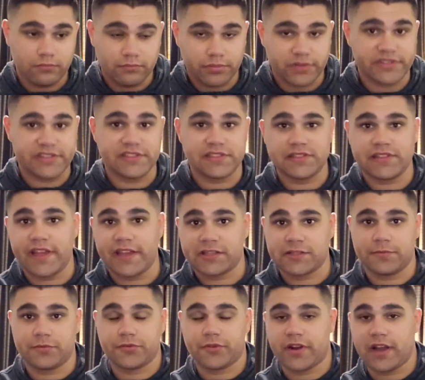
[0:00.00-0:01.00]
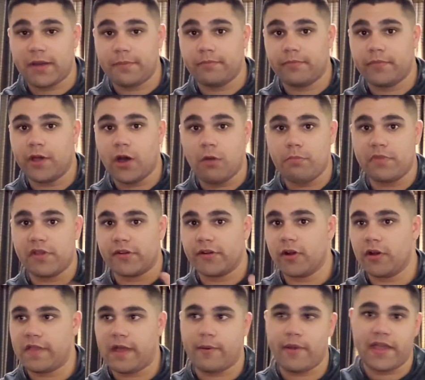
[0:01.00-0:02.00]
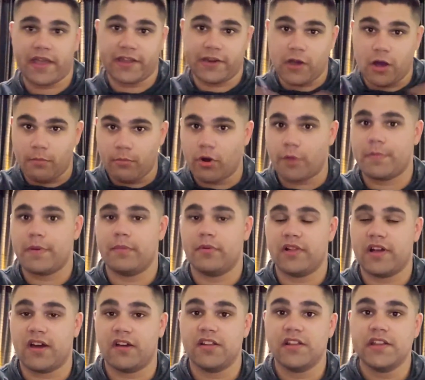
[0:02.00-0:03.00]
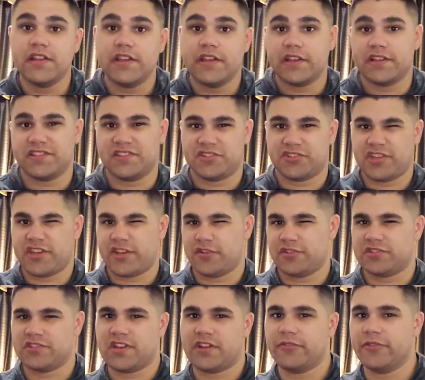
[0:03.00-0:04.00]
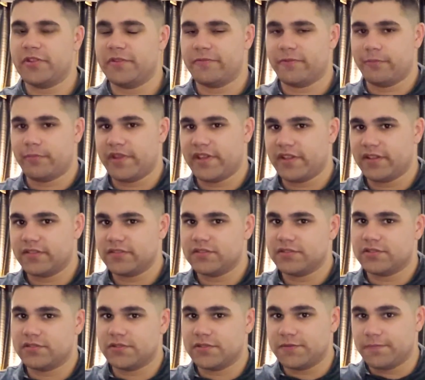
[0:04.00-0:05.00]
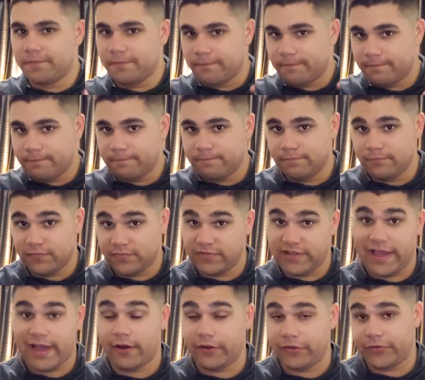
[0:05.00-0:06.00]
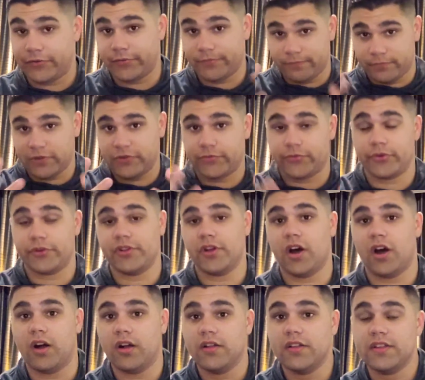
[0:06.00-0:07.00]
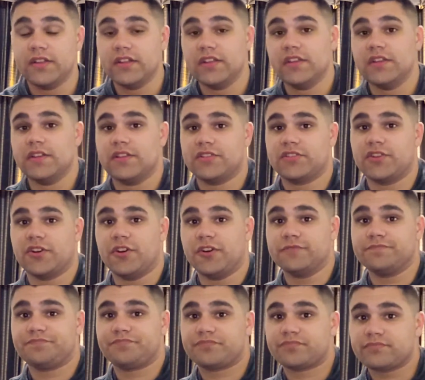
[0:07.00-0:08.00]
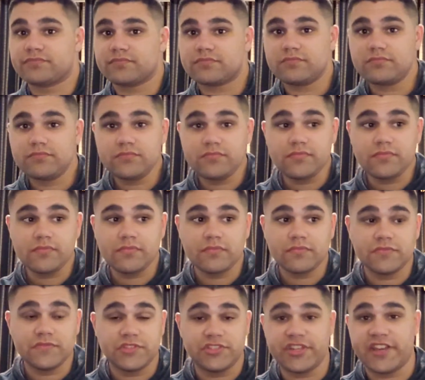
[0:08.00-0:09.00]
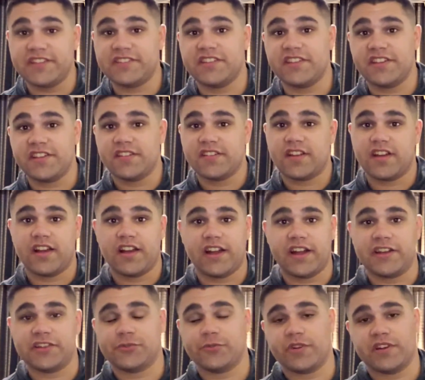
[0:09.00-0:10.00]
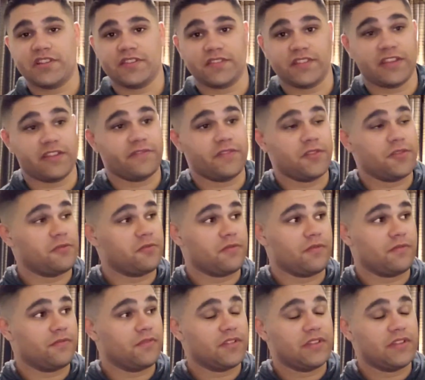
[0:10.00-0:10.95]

please like, subscribe, and help me grow. That way I can help more people out, because this channel is not really for me. Now it's for y'all. So JT, I just want to give you